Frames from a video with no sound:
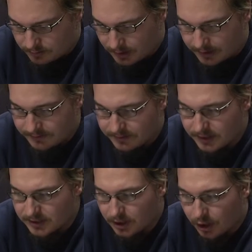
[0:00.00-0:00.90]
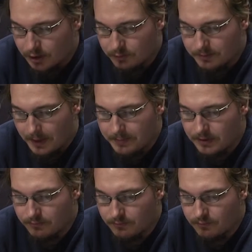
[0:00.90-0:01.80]
I think Hollywood might
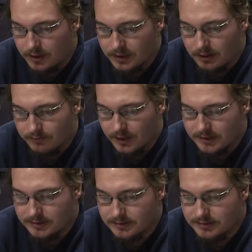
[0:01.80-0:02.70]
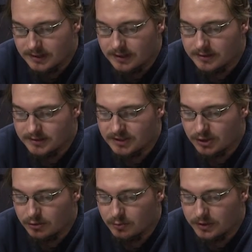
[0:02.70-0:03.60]
be running out of ideas, and
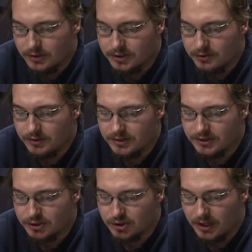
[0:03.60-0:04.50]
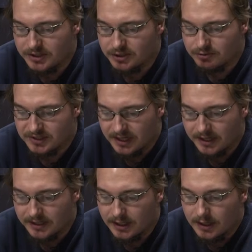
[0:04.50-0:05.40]
so what they're doing is they're trying to
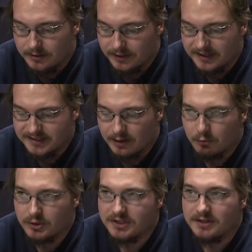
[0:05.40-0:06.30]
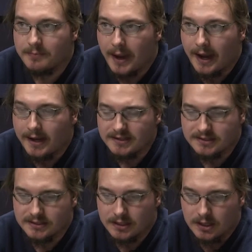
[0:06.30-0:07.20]
take things that worked in the
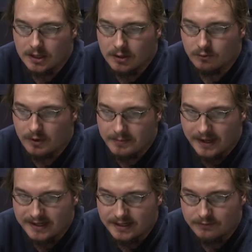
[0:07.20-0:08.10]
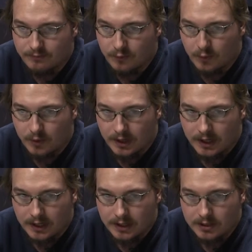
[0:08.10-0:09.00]
past, remaking it for
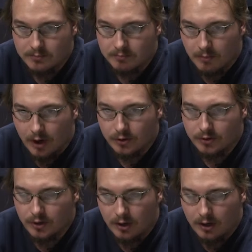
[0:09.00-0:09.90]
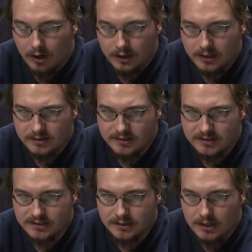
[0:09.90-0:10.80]
a modern
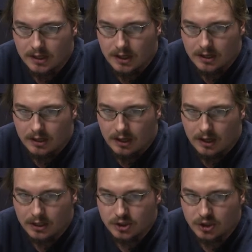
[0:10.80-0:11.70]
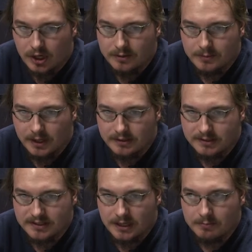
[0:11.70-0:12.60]
audience, and trying to make the
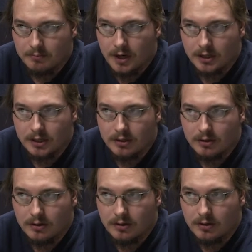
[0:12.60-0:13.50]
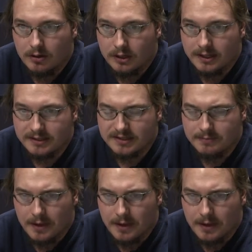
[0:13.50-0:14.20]
same money and get the same